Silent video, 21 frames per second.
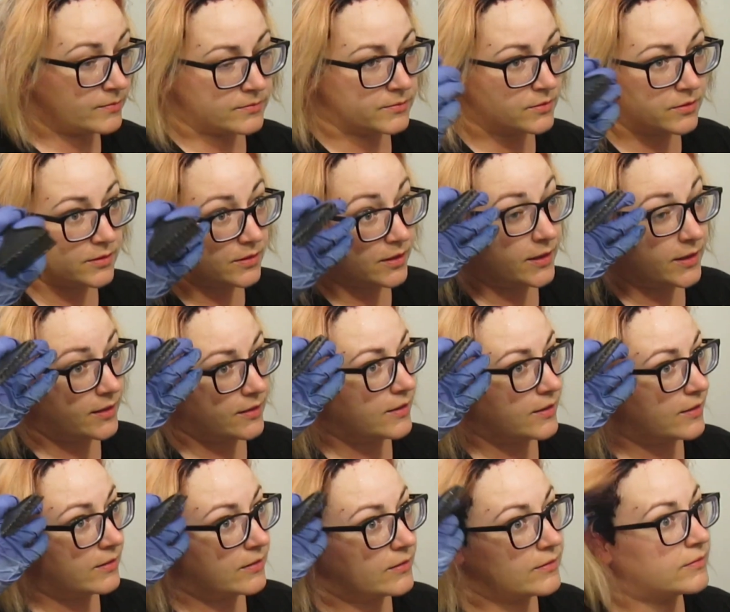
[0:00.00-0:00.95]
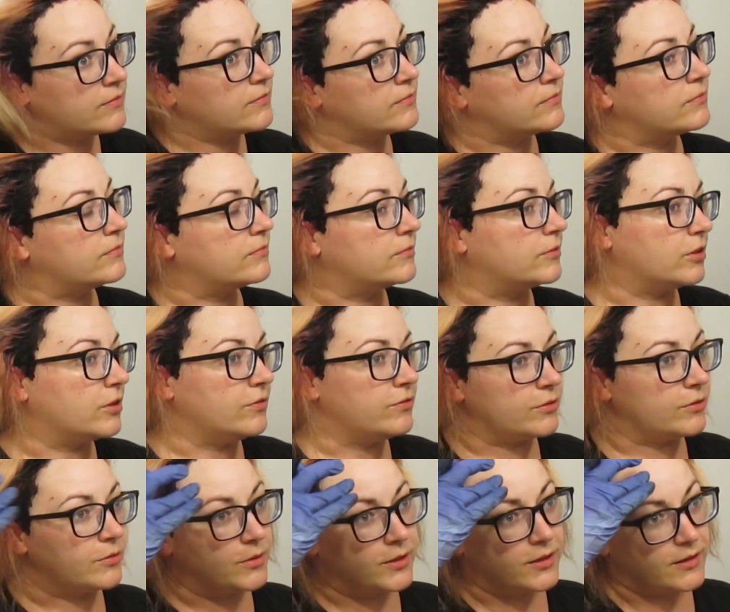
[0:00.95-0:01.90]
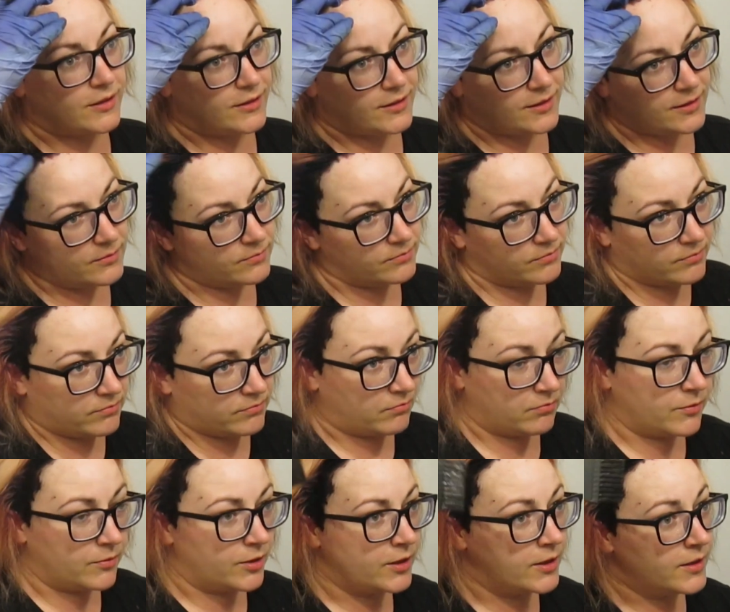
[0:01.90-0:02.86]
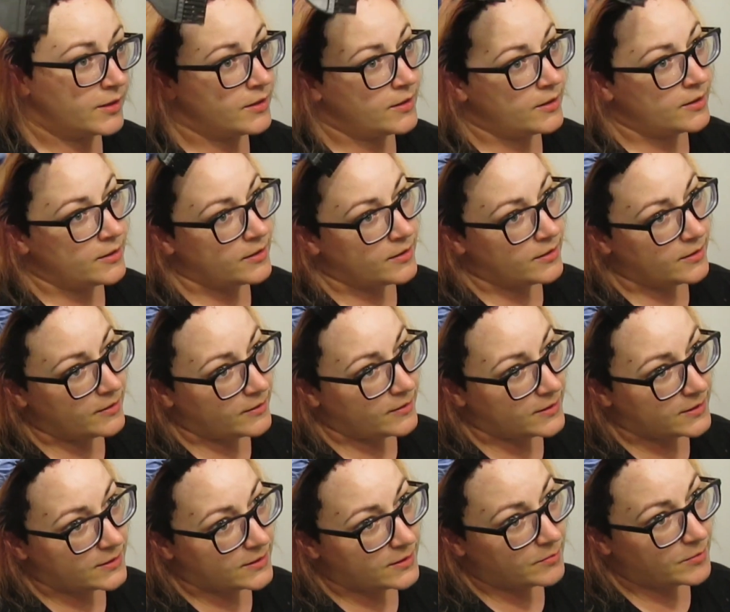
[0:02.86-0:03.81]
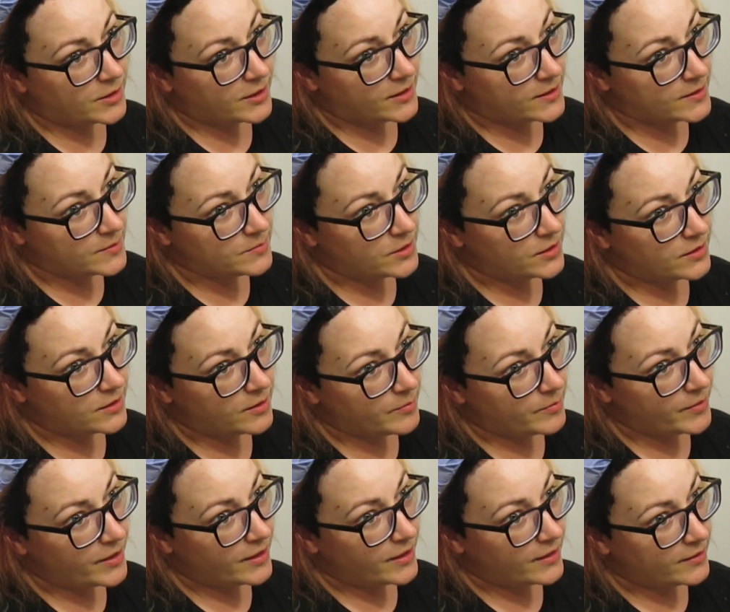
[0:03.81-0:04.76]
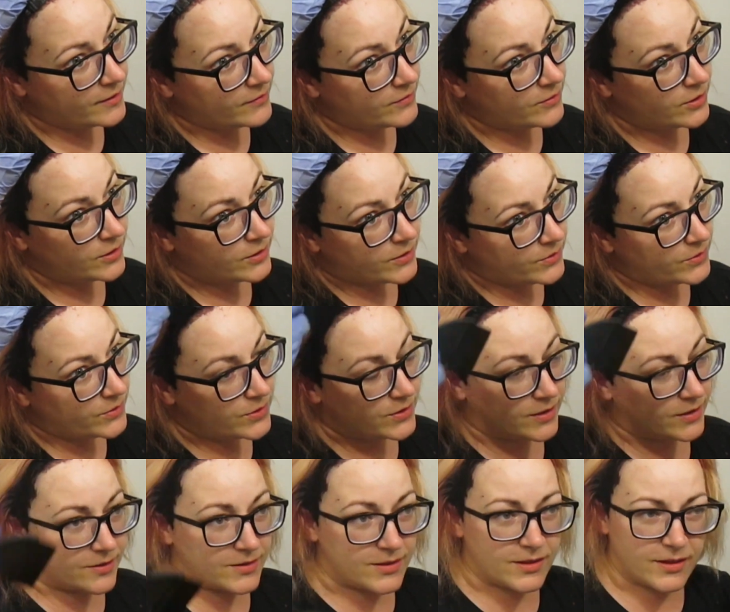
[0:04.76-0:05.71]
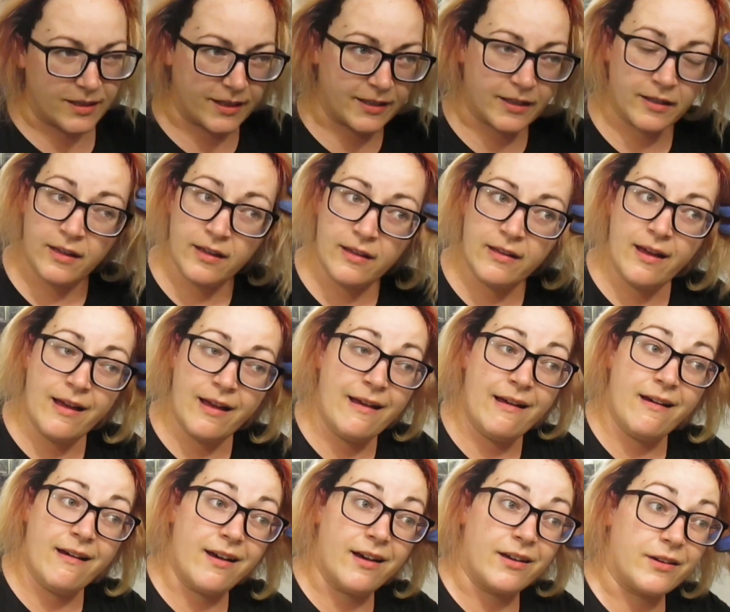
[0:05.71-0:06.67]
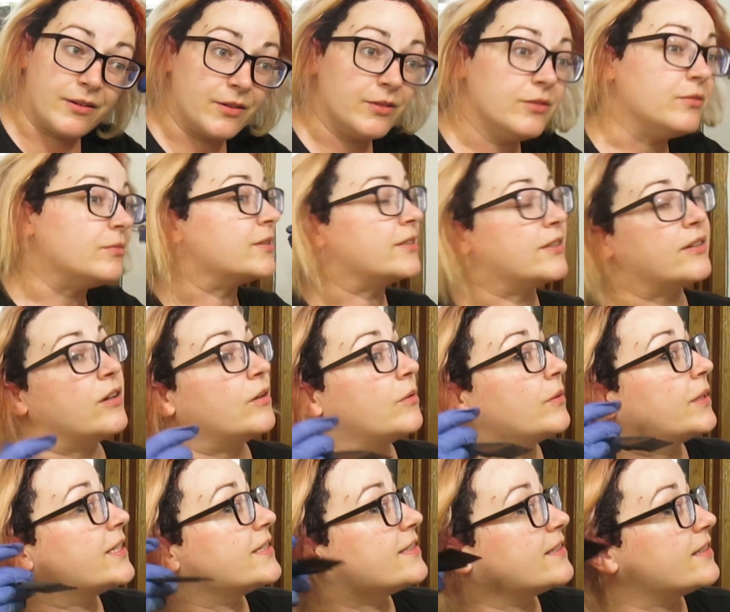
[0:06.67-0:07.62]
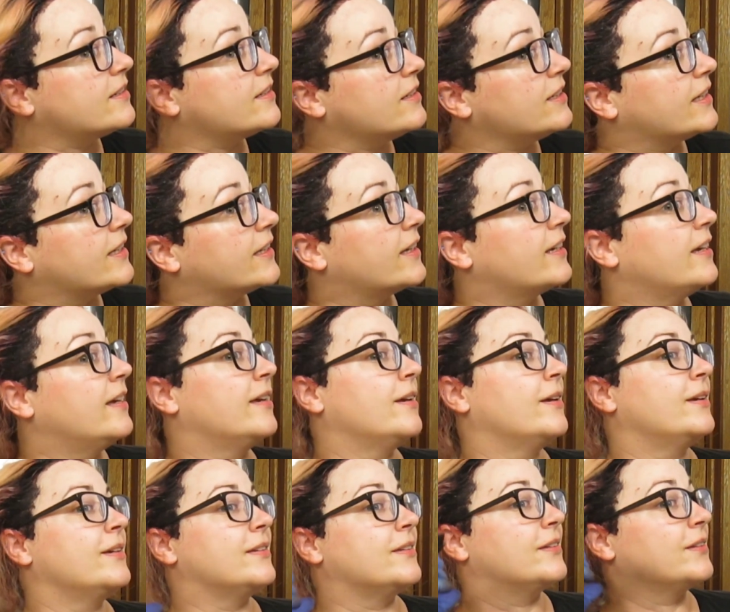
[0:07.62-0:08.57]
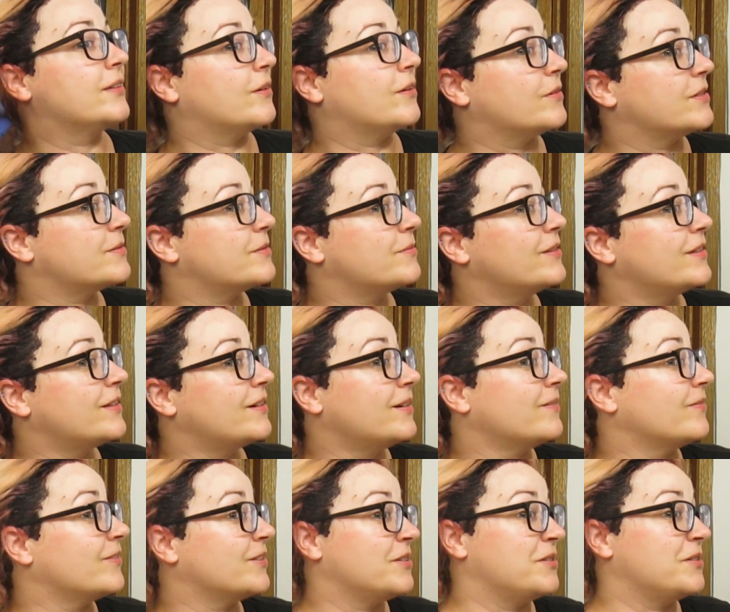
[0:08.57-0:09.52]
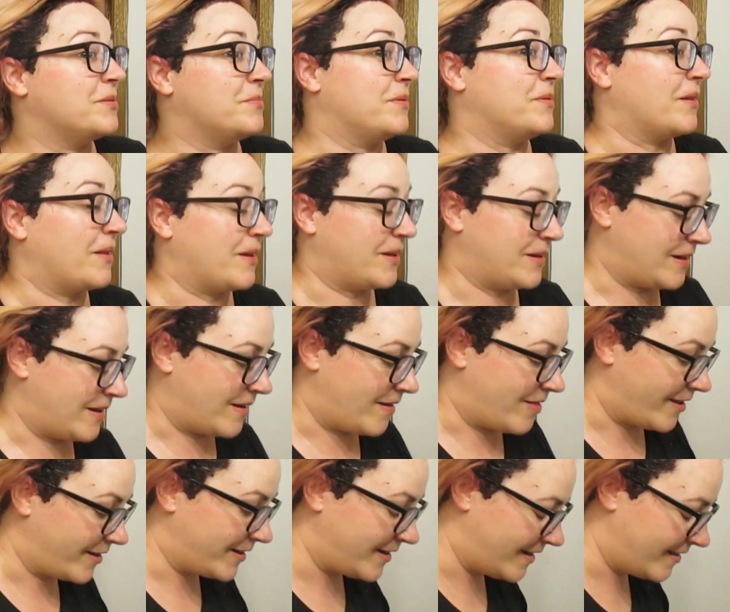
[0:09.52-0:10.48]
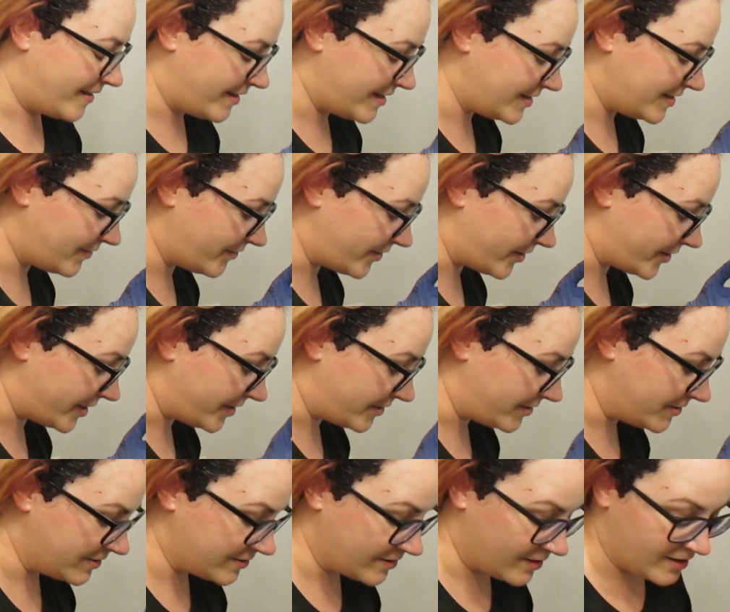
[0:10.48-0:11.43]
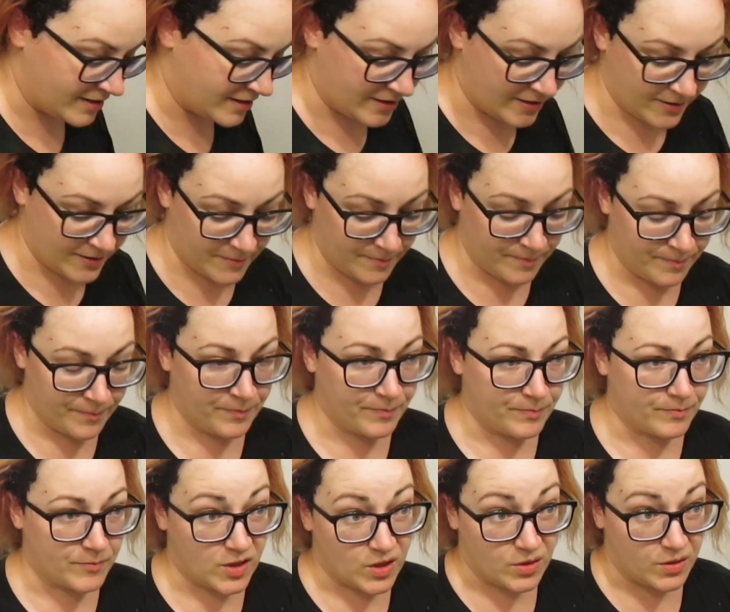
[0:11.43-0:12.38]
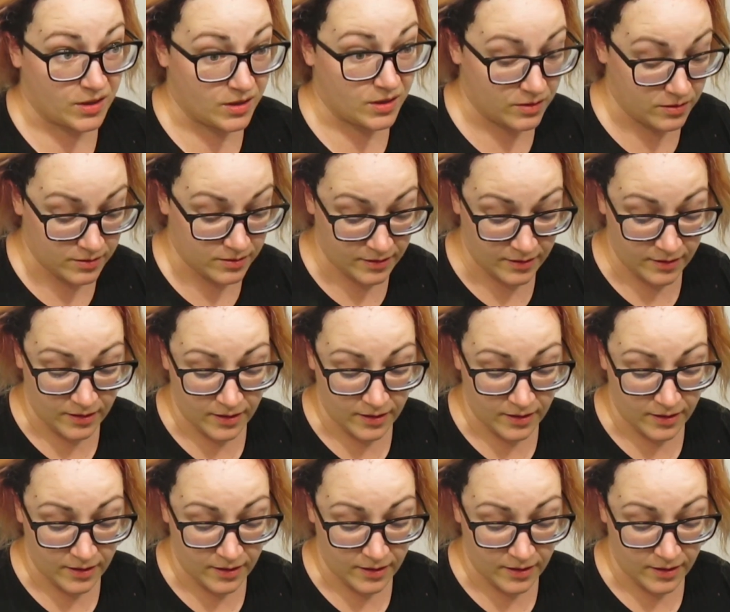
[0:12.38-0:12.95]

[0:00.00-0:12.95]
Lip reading: So like, I didn't go for one. Like, this time they asked me to come back for an ultrasound, so like, I don't know, was it always there? Like, has it always been there? Have I just been like neglecting this for a year? 2 years?